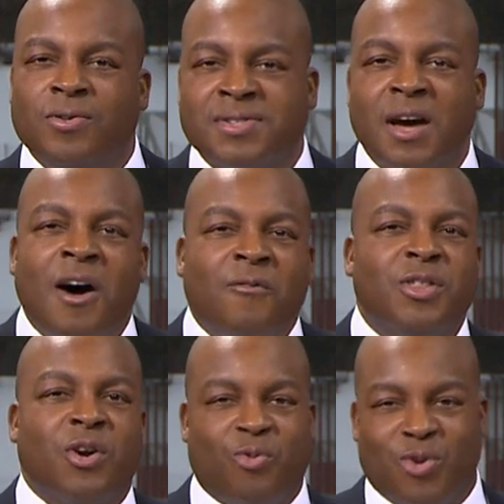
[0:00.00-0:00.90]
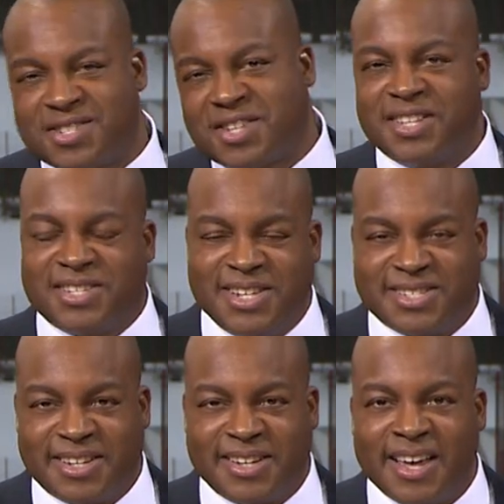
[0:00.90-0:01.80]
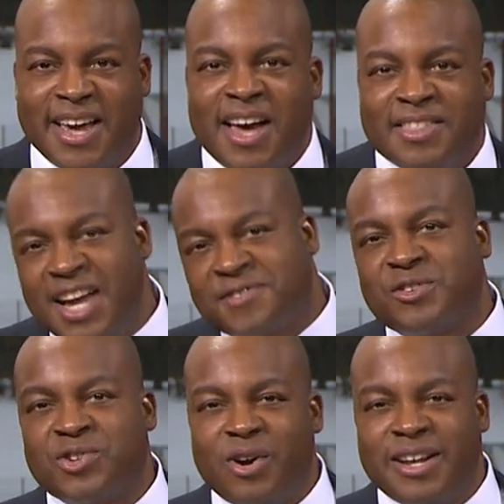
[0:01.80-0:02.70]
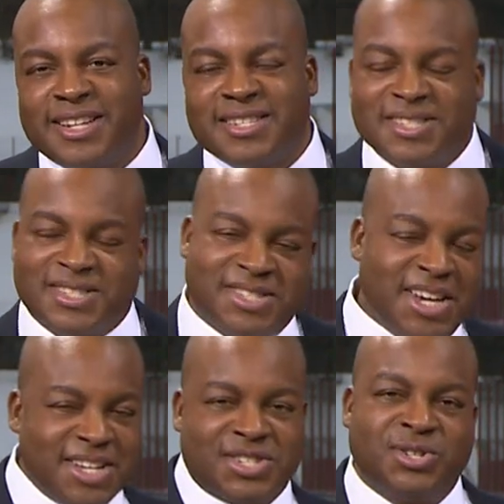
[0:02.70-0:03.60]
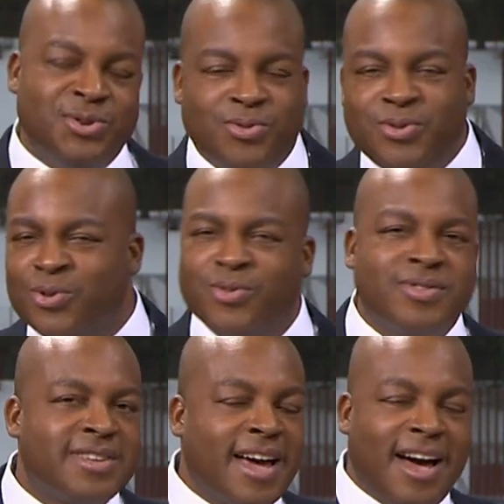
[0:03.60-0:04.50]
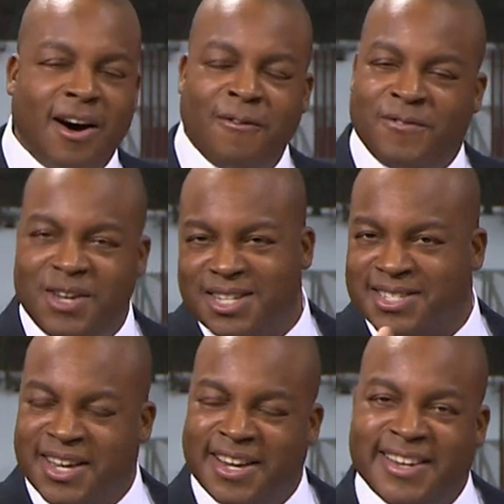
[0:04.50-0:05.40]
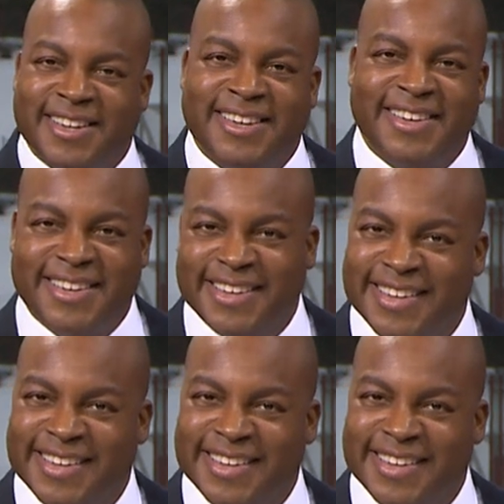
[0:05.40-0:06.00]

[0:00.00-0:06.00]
goals for the rest of the season. Thanks for joining us. See you soon und auf Wiedersehen.